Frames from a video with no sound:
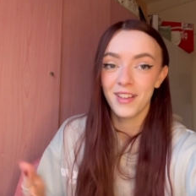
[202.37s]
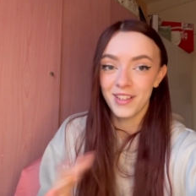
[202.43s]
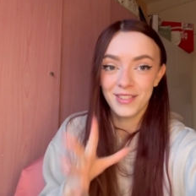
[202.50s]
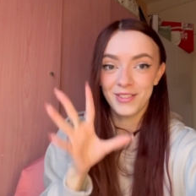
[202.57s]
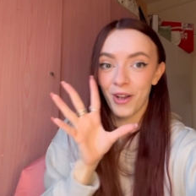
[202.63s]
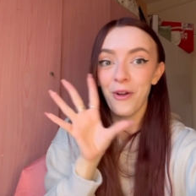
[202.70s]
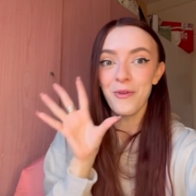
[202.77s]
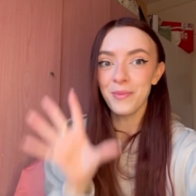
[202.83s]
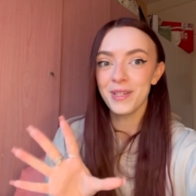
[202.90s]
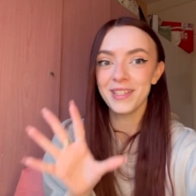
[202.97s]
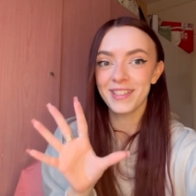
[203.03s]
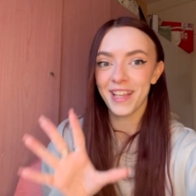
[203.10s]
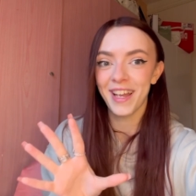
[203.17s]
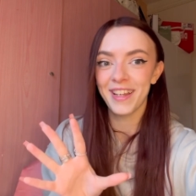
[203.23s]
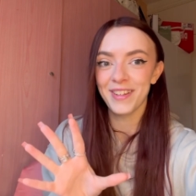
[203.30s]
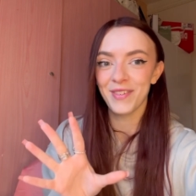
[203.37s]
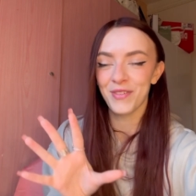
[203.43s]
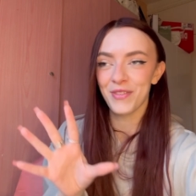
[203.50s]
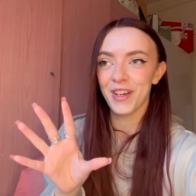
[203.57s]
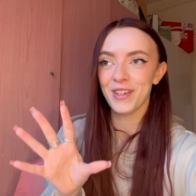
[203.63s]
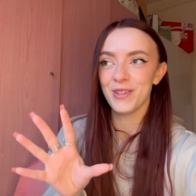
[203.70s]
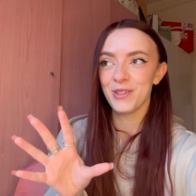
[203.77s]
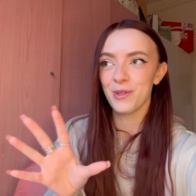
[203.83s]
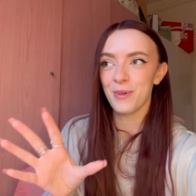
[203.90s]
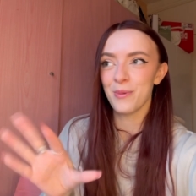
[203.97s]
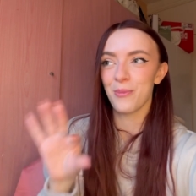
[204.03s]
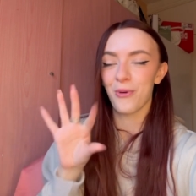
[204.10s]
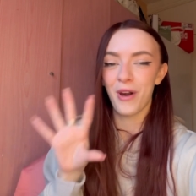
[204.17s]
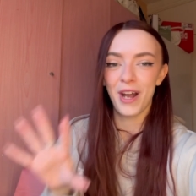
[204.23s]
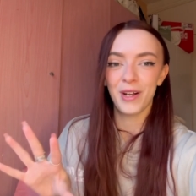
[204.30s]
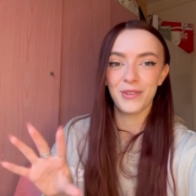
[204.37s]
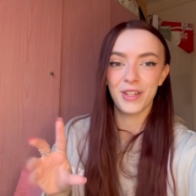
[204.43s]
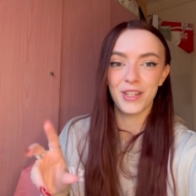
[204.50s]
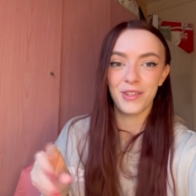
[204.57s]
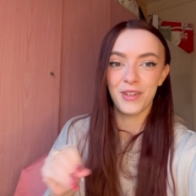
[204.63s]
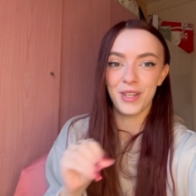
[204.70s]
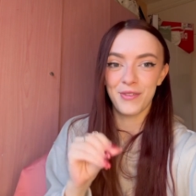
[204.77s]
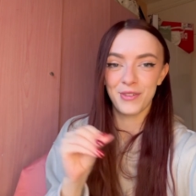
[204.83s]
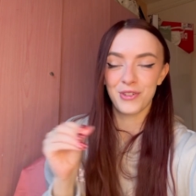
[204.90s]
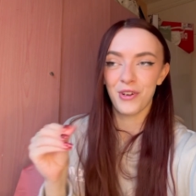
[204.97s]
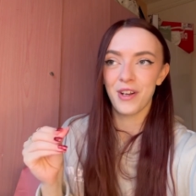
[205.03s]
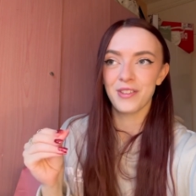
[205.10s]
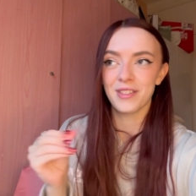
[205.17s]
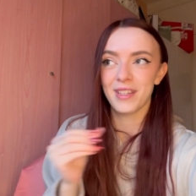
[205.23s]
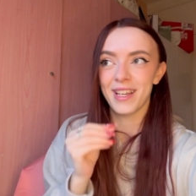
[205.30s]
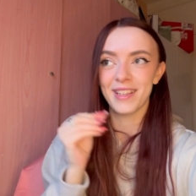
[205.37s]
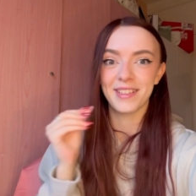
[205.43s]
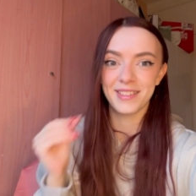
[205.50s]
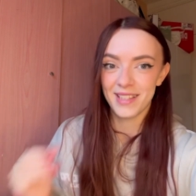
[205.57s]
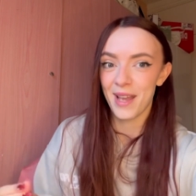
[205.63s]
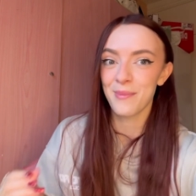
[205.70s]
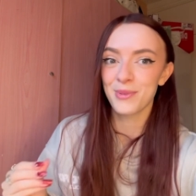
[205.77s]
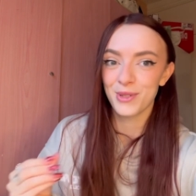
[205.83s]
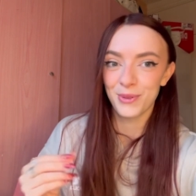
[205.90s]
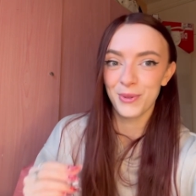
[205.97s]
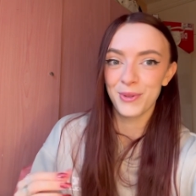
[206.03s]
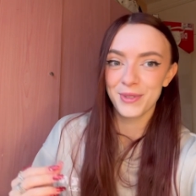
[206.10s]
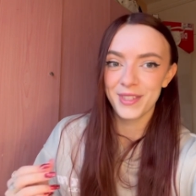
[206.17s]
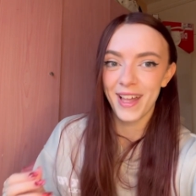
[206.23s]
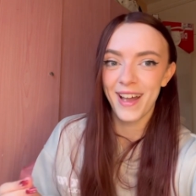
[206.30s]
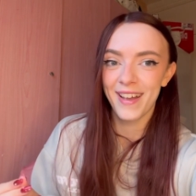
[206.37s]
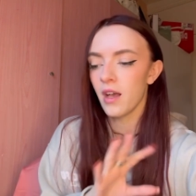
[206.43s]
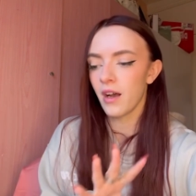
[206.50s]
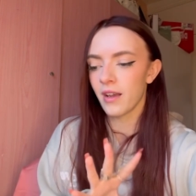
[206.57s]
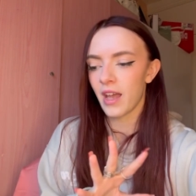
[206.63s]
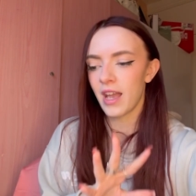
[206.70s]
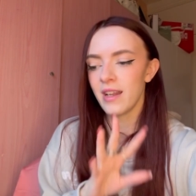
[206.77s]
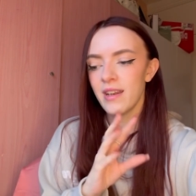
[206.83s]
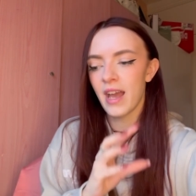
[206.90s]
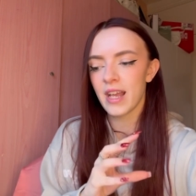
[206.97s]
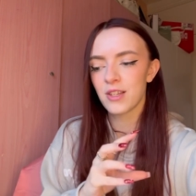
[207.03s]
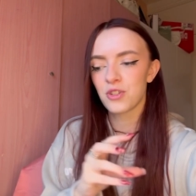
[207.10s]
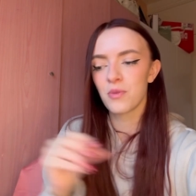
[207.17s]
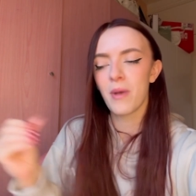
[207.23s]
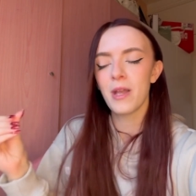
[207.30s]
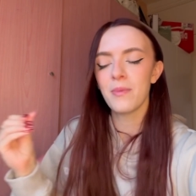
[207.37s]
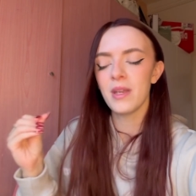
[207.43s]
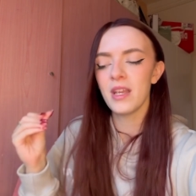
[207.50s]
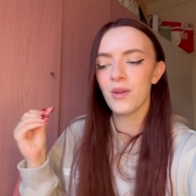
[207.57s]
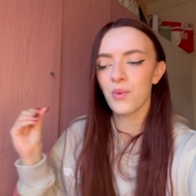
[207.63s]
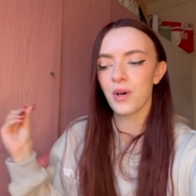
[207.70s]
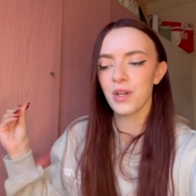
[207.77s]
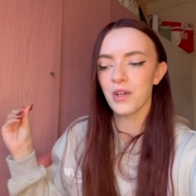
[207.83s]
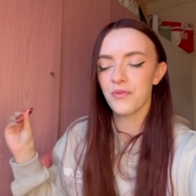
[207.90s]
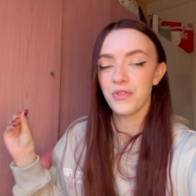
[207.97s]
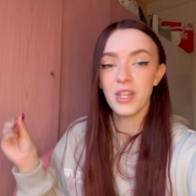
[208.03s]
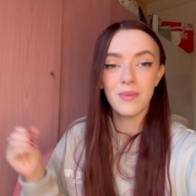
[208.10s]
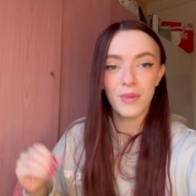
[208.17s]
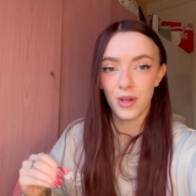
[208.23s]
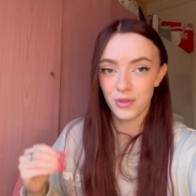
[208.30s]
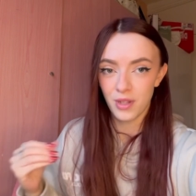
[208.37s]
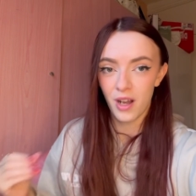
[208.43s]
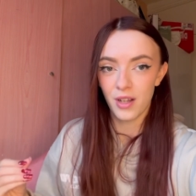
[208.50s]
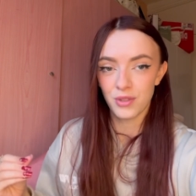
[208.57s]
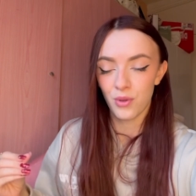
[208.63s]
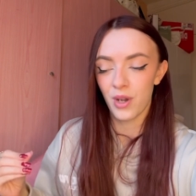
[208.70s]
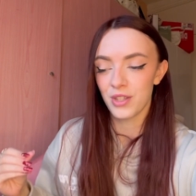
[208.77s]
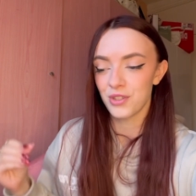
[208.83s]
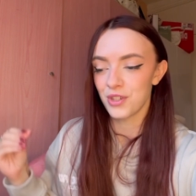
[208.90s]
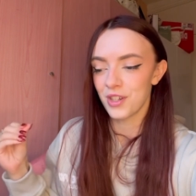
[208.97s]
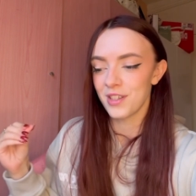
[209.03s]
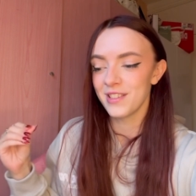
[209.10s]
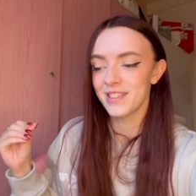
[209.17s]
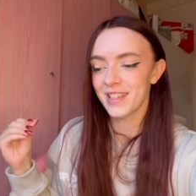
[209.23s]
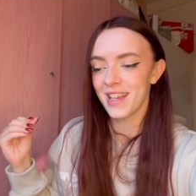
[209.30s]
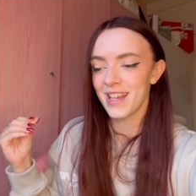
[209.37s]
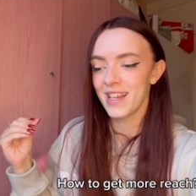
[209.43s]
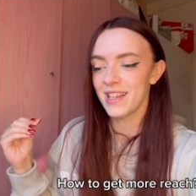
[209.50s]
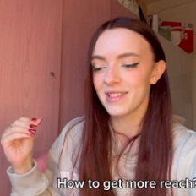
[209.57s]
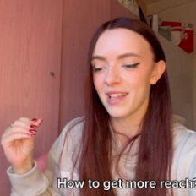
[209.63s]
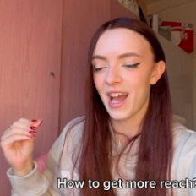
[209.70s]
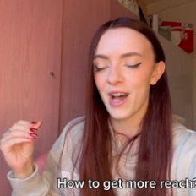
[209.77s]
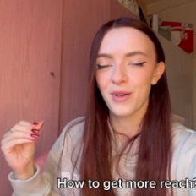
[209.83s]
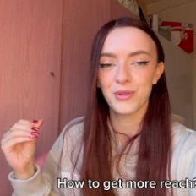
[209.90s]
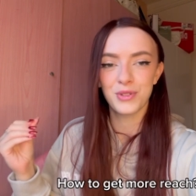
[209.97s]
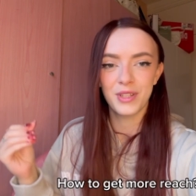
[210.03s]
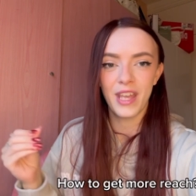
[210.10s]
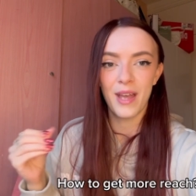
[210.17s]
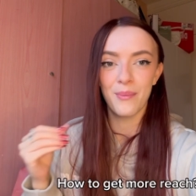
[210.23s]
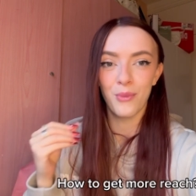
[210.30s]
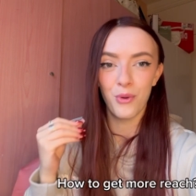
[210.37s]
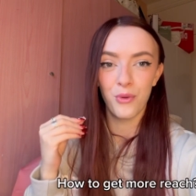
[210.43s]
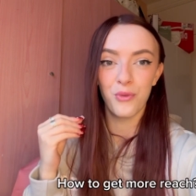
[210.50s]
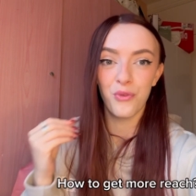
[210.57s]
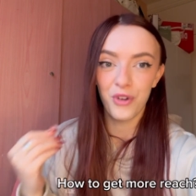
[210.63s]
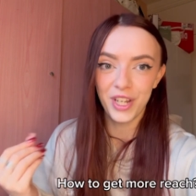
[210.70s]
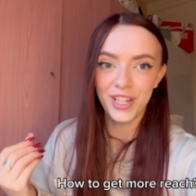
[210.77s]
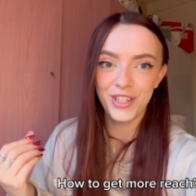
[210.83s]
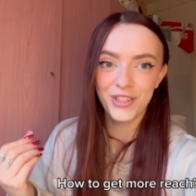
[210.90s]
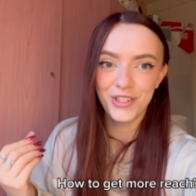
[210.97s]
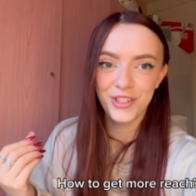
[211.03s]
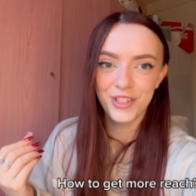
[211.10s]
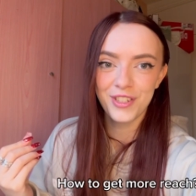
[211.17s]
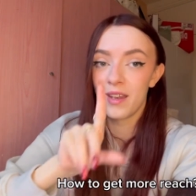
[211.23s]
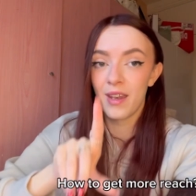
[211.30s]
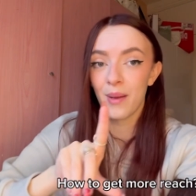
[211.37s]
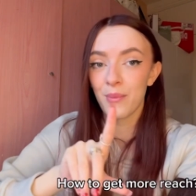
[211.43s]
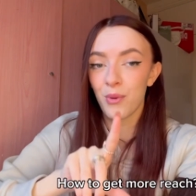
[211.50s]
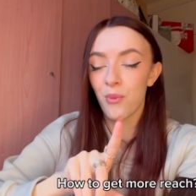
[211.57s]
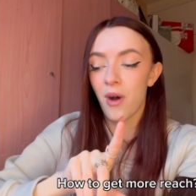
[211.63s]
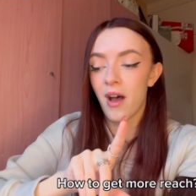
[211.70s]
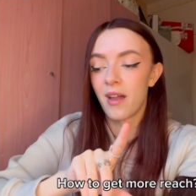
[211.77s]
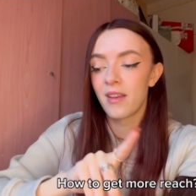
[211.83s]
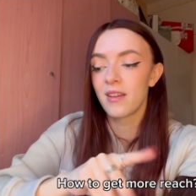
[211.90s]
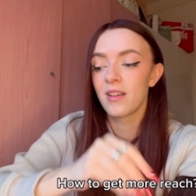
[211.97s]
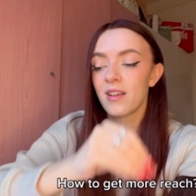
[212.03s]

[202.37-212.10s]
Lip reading: don't be scared of that. You should be proud that you're even trying to take the steps towards that. Okay, next, maybe one of the most asked questions is how to get more reach. Number one,